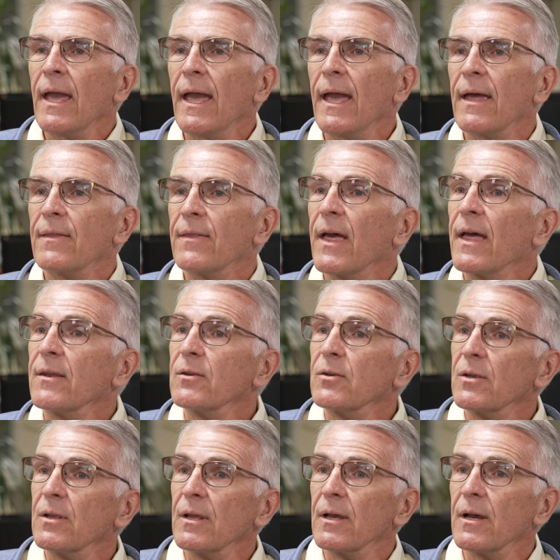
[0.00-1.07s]
and
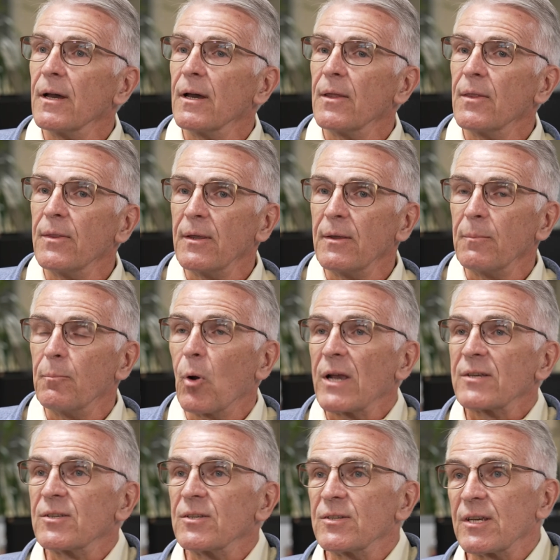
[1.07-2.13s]
then the
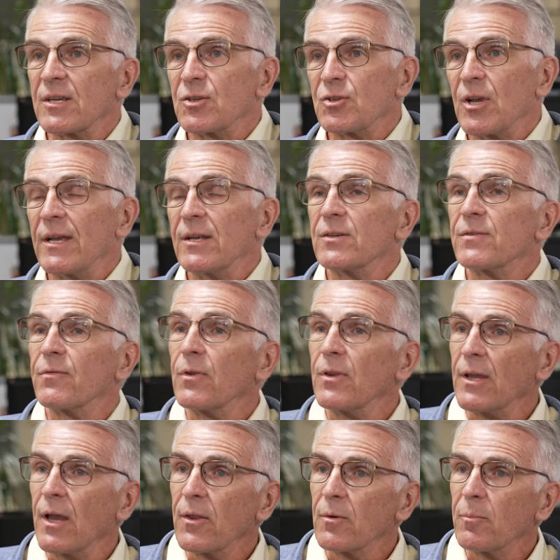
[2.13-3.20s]
breast is exchanged for
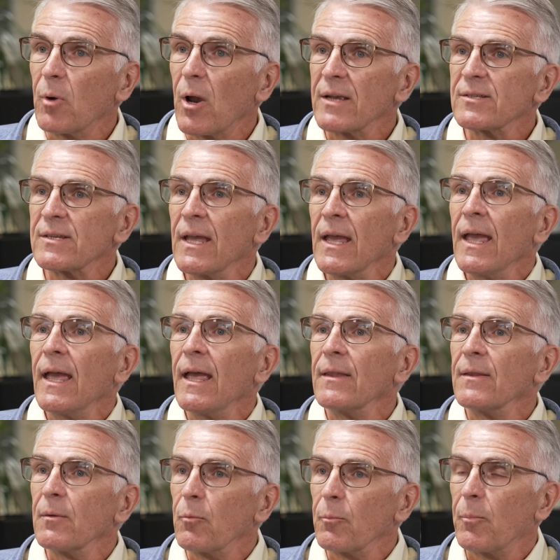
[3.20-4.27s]
the other breast
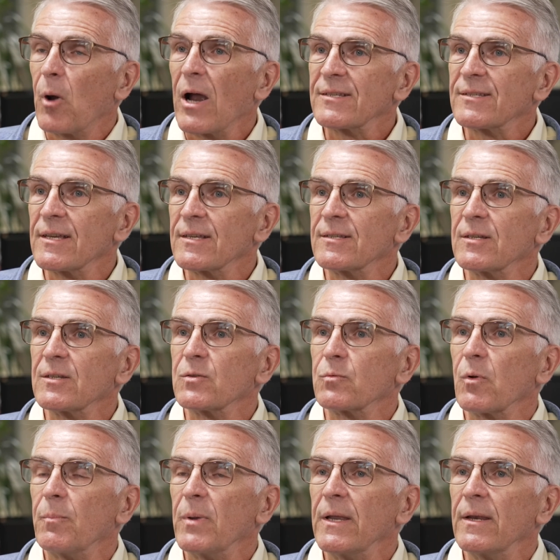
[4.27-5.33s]
and the process is
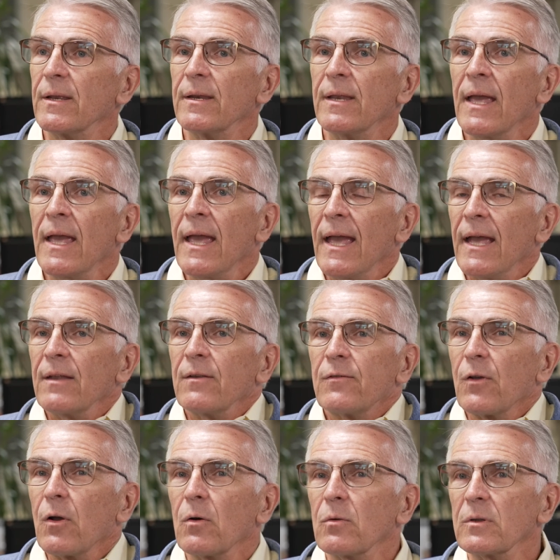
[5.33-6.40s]
repeated. And
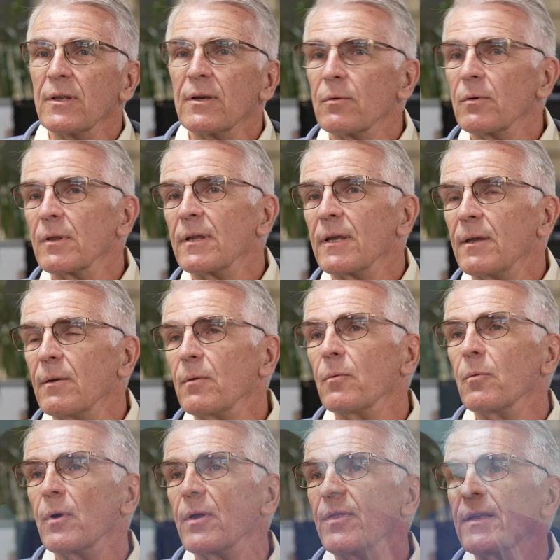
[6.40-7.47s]
so literally
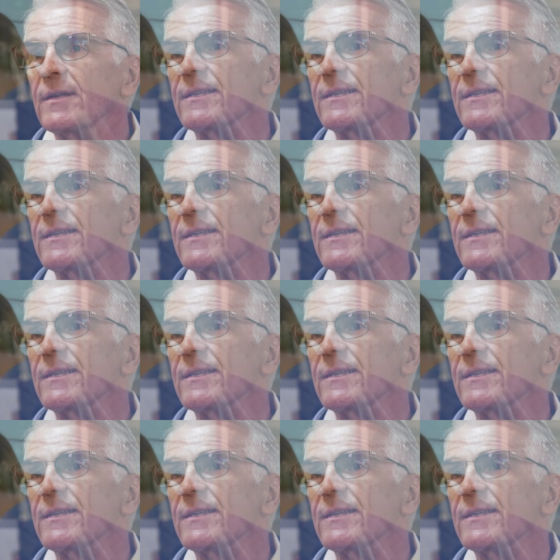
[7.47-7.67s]
within